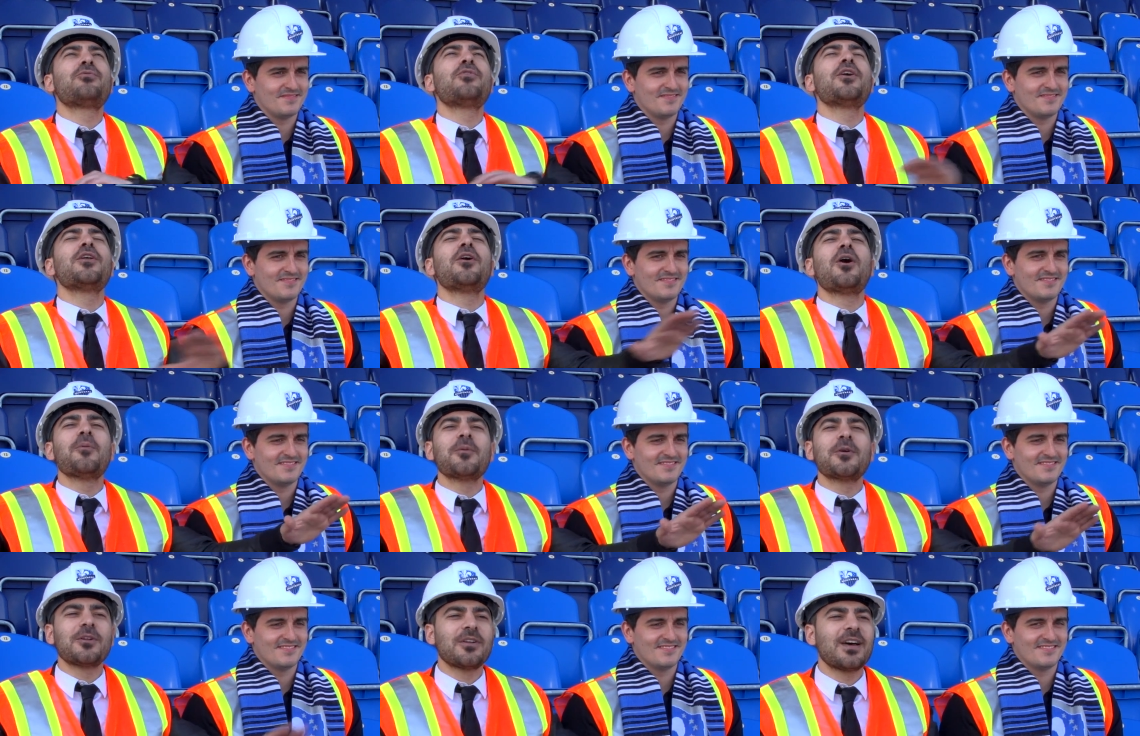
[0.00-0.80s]

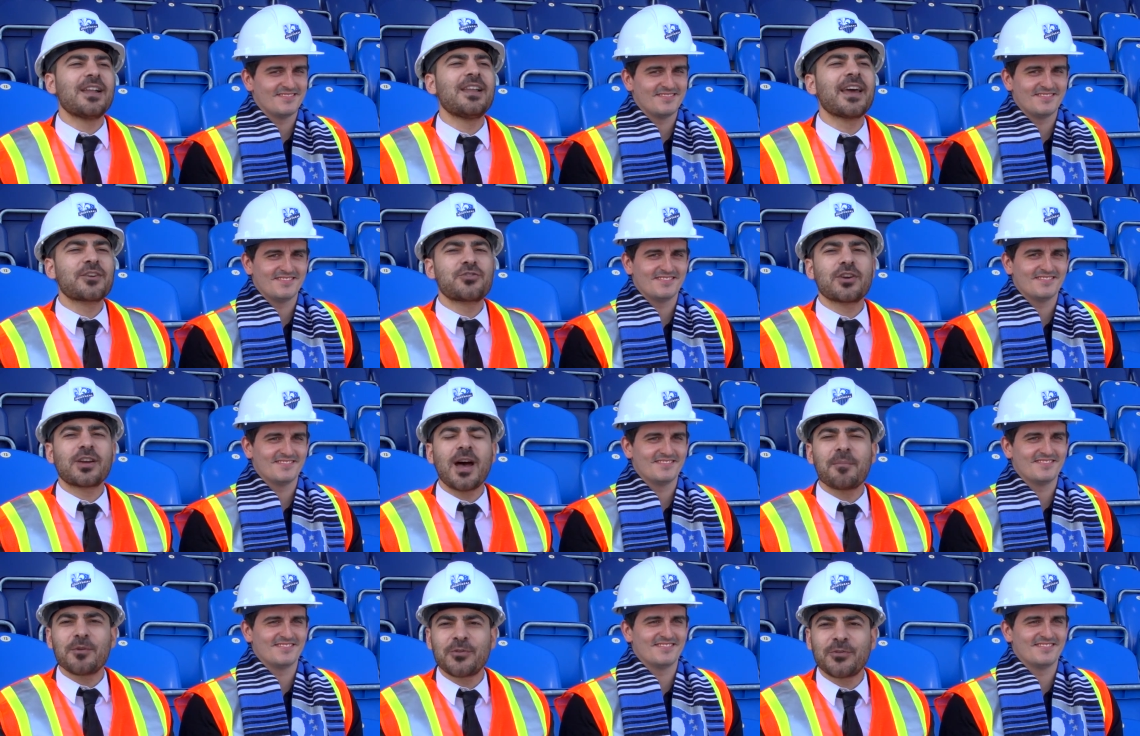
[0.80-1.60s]
Speaker 1: Phenomenal. Electric
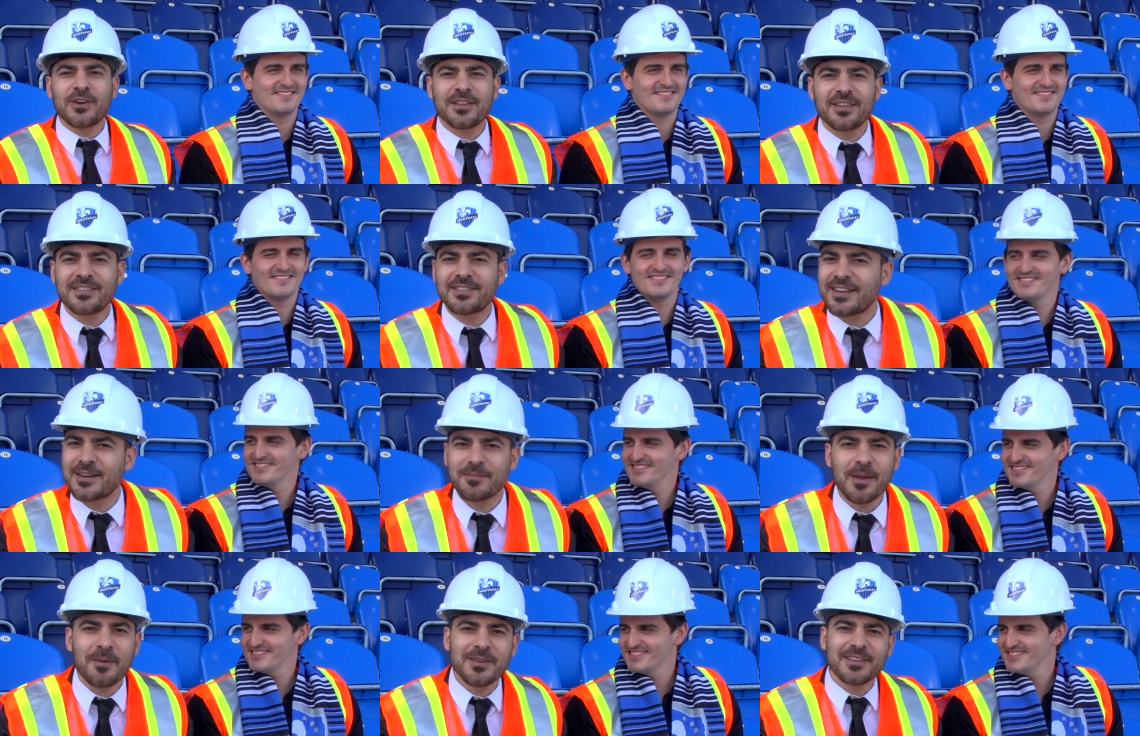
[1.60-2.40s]
atmosphere in the
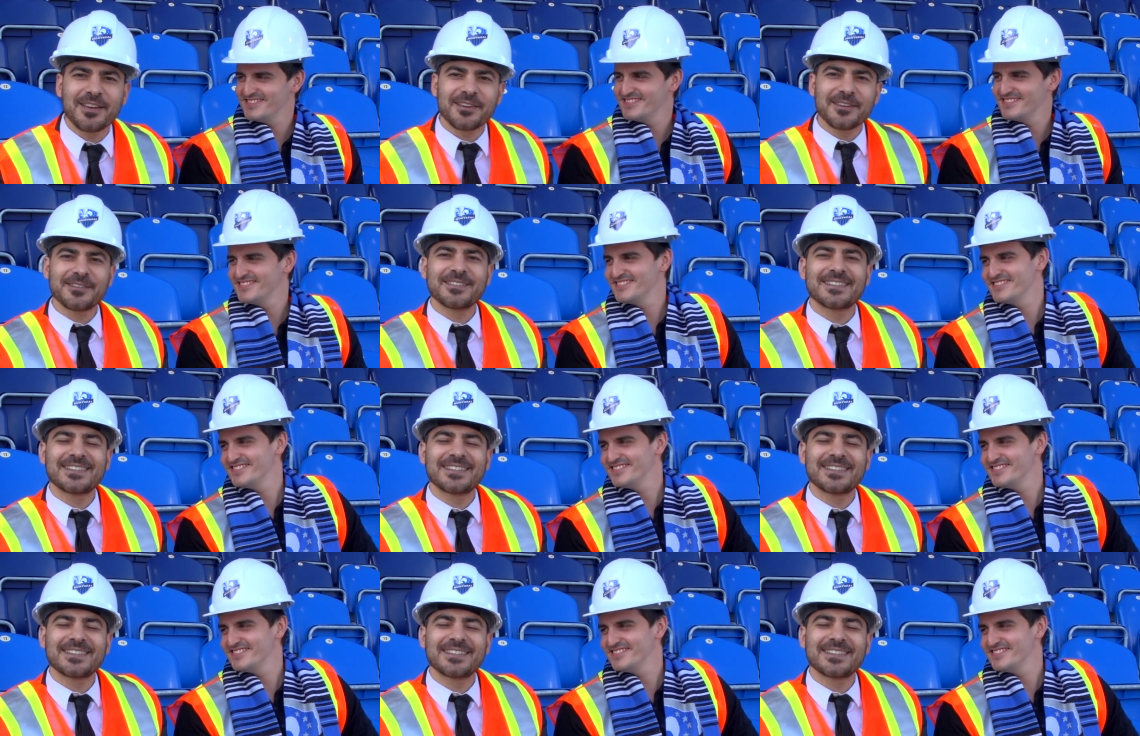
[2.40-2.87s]
stadium, let me tell you.